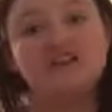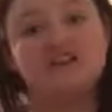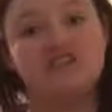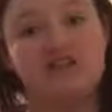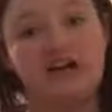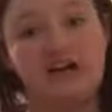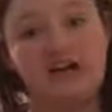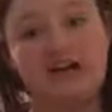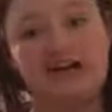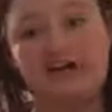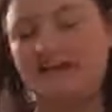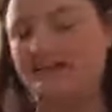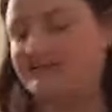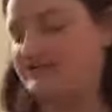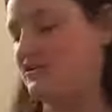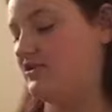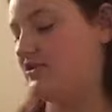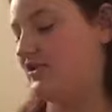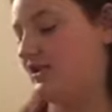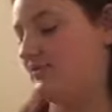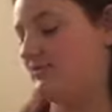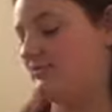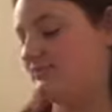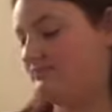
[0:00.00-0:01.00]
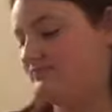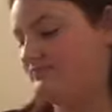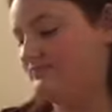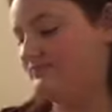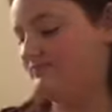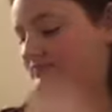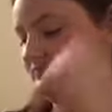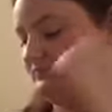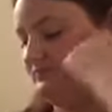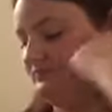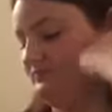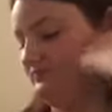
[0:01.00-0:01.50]
stockings. Okay.
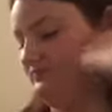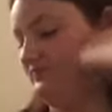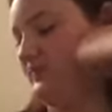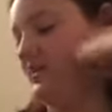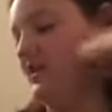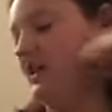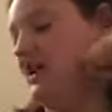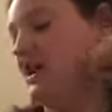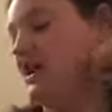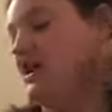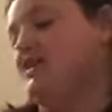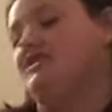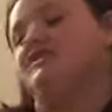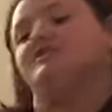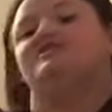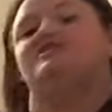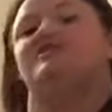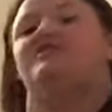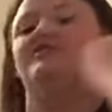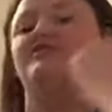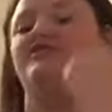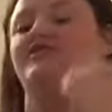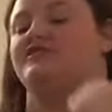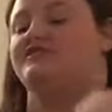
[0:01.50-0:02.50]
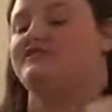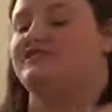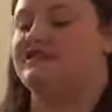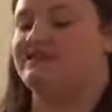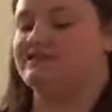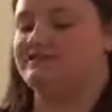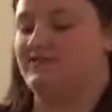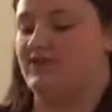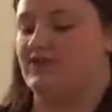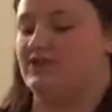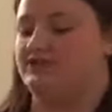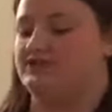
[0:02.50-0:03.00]
So, first
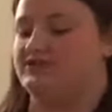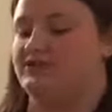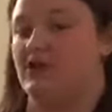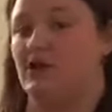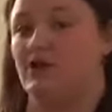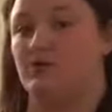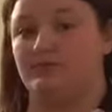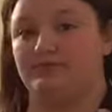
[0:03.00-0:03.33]
things first,